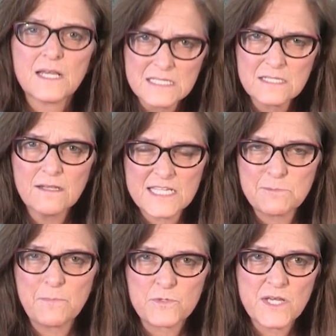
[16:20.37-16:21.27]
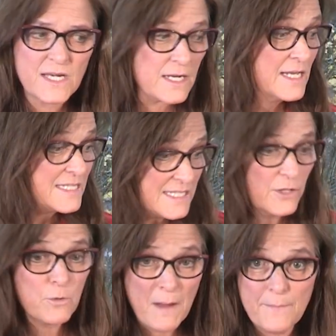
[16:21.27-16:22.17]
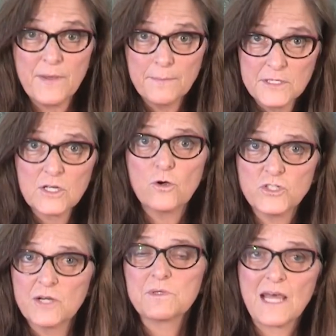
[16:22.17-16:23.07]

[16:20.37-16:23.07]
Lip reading: Still has to be presented. Seller might be able to negotiate